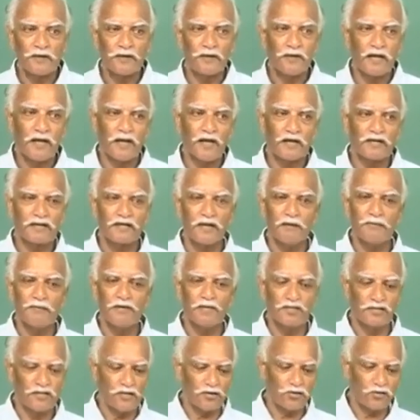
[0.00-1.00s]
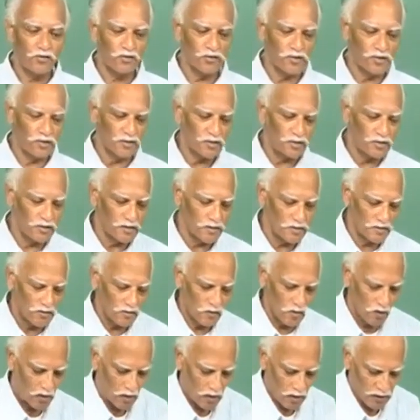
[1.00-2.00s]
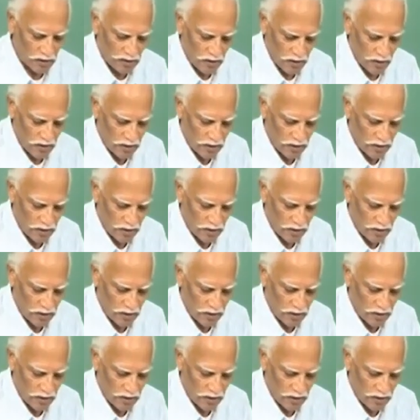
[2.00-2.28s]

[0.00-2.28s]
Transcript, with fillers: There are some institutions or rather